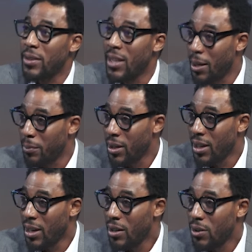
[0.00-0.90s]
them.
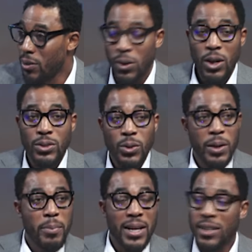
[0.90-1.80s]
Oh, no. So
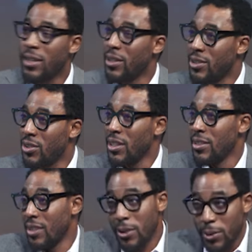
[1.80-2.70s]
in many
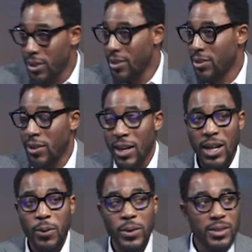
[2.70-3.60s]
countries, including in Sri
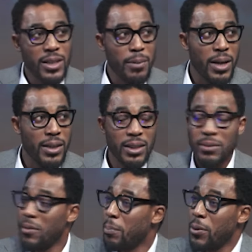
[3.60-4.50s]
Lanka, we see many
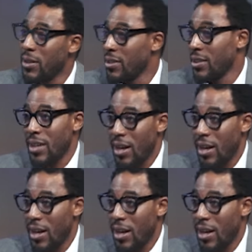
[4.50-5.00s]
processes,